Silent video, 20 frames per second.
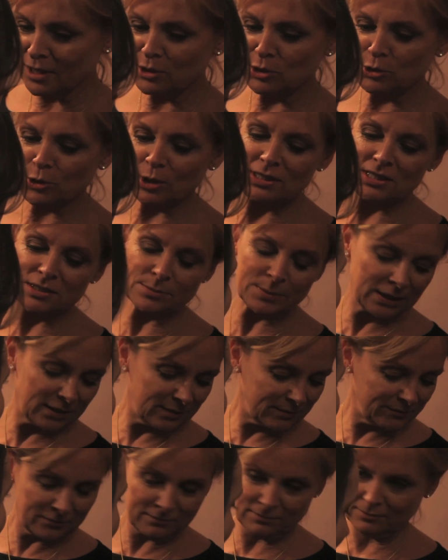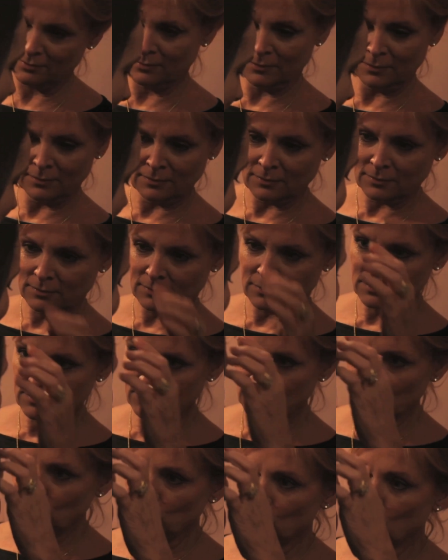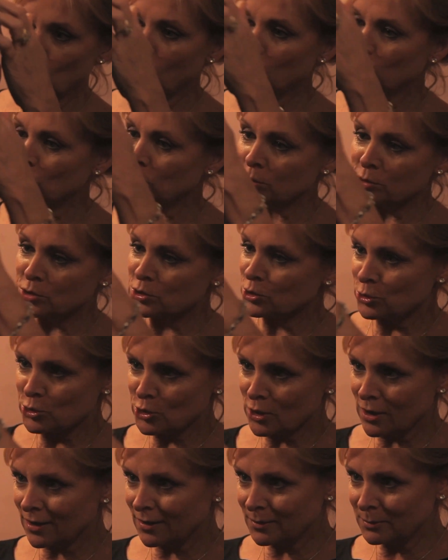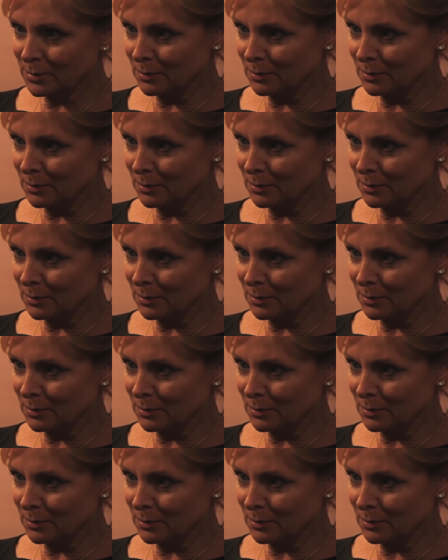Trust me, you won't lose your job.